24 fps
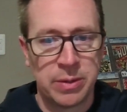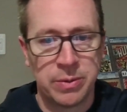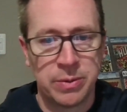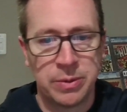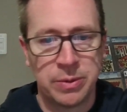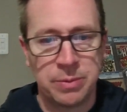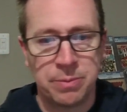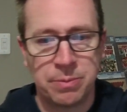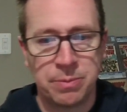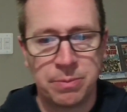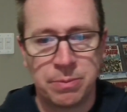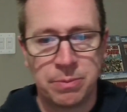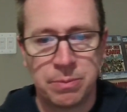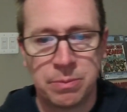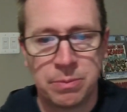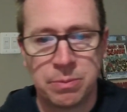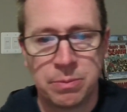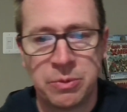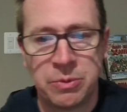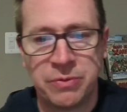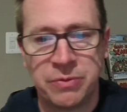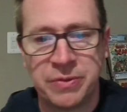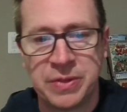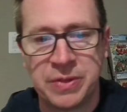Oh,
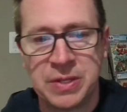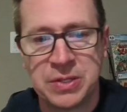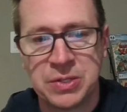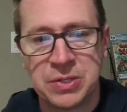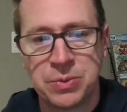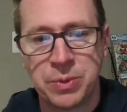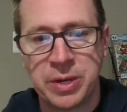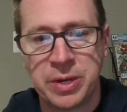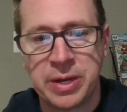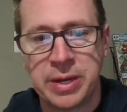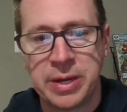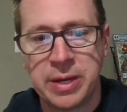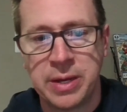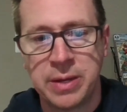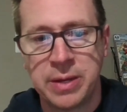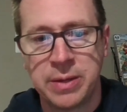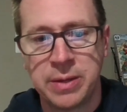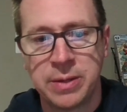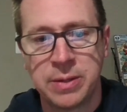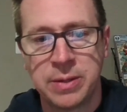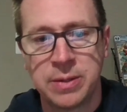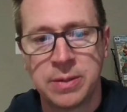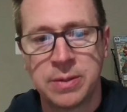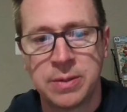move it this way.
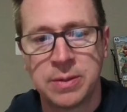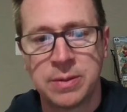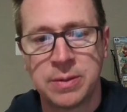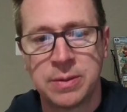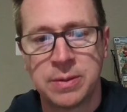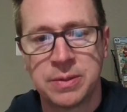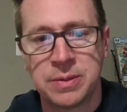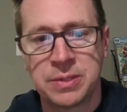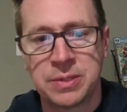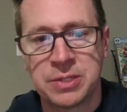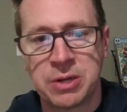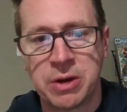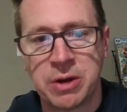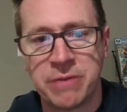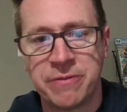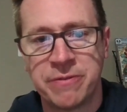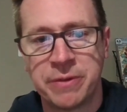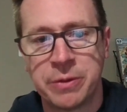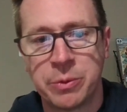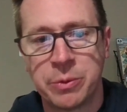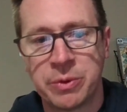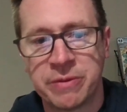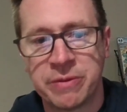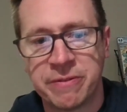Sorry
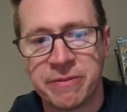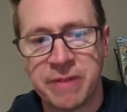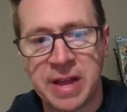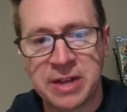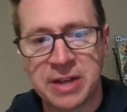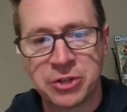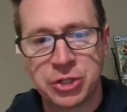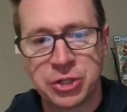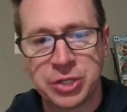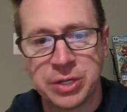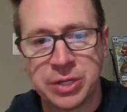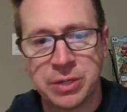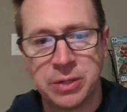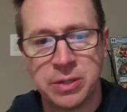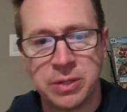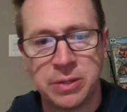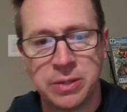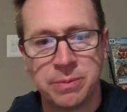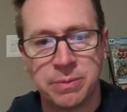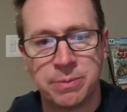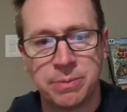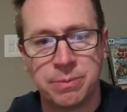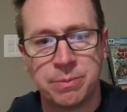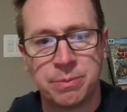for the reflection.
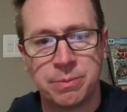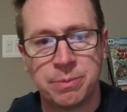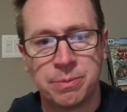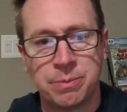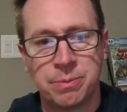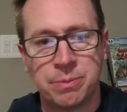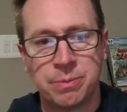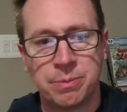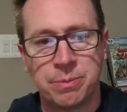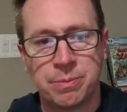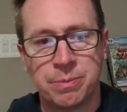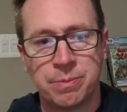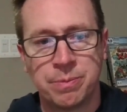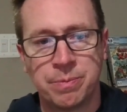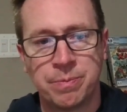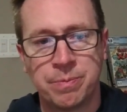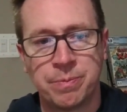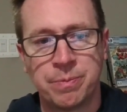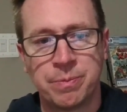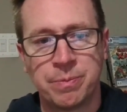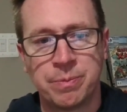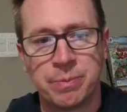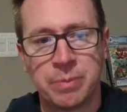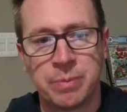
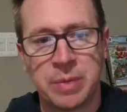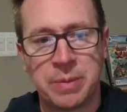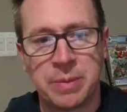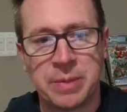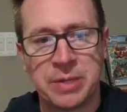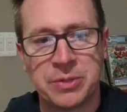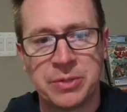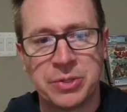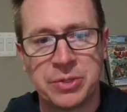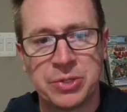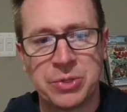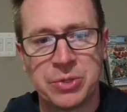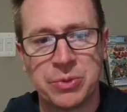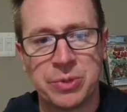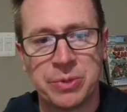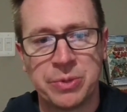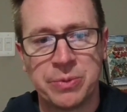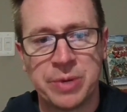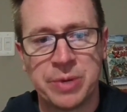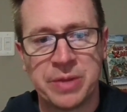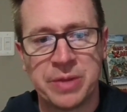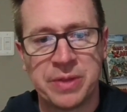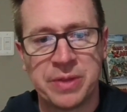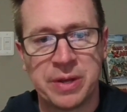Maybe I just hold it
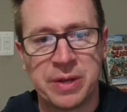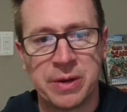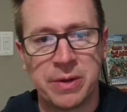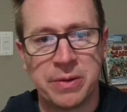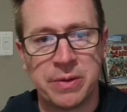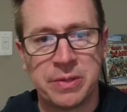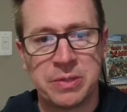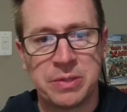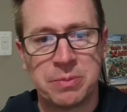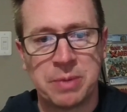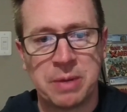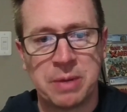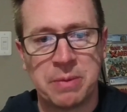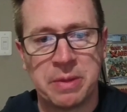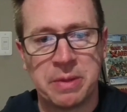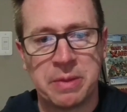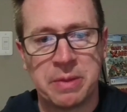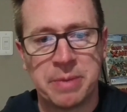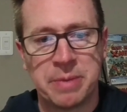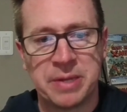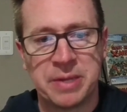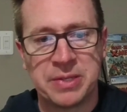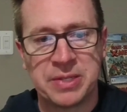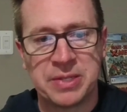right there. That's probably the
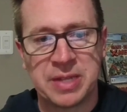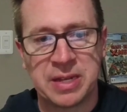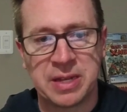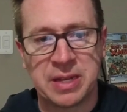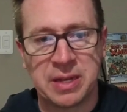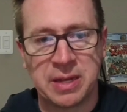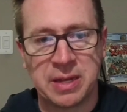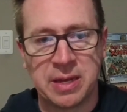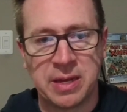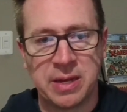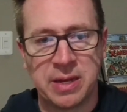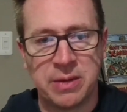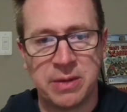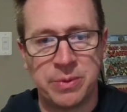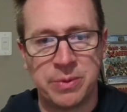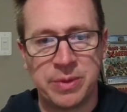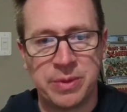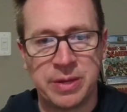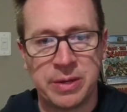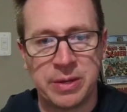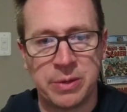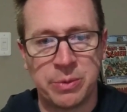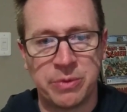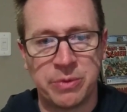best I can get it
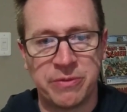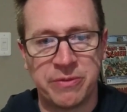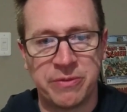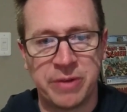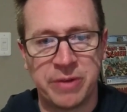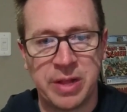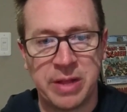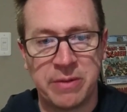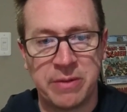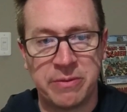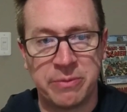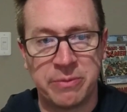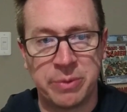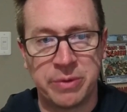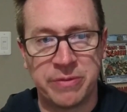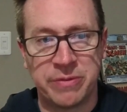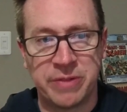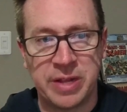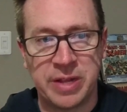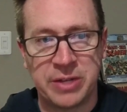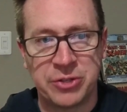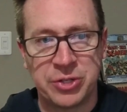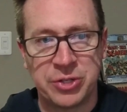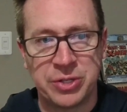without a
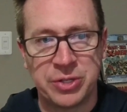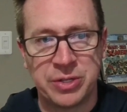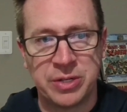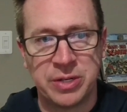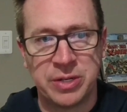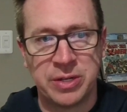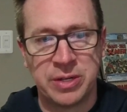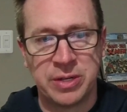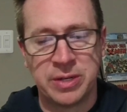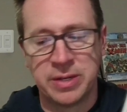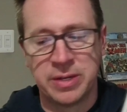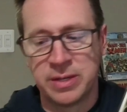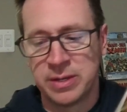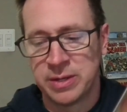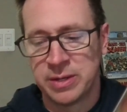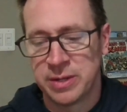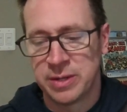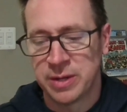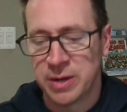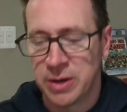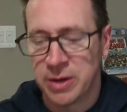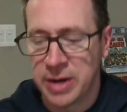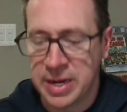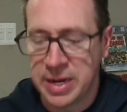reflection.
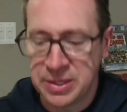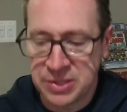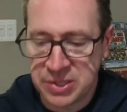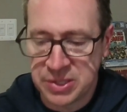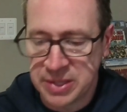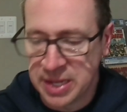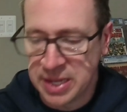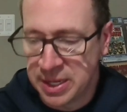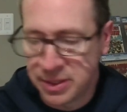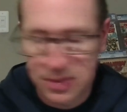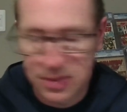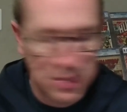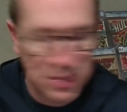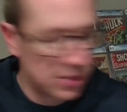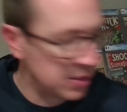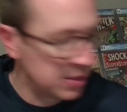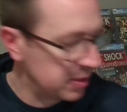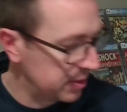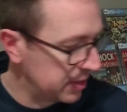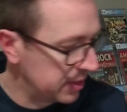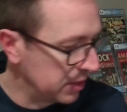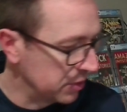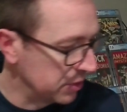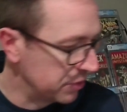All right, so that's
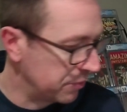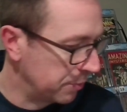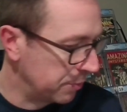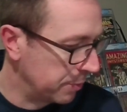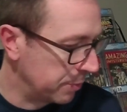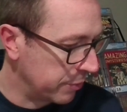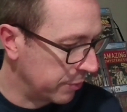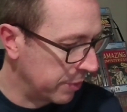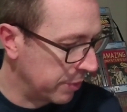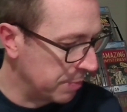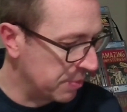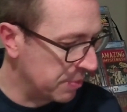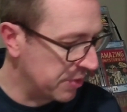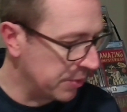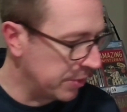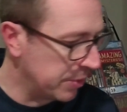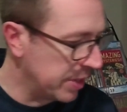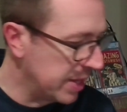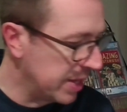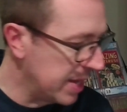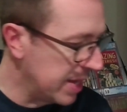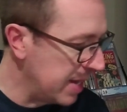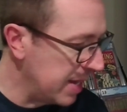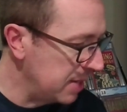Tales from the Crypt
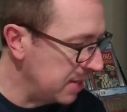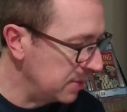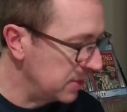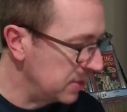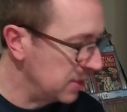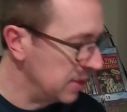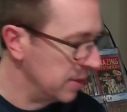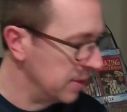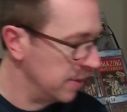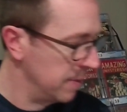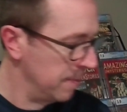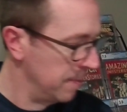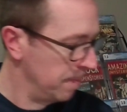38.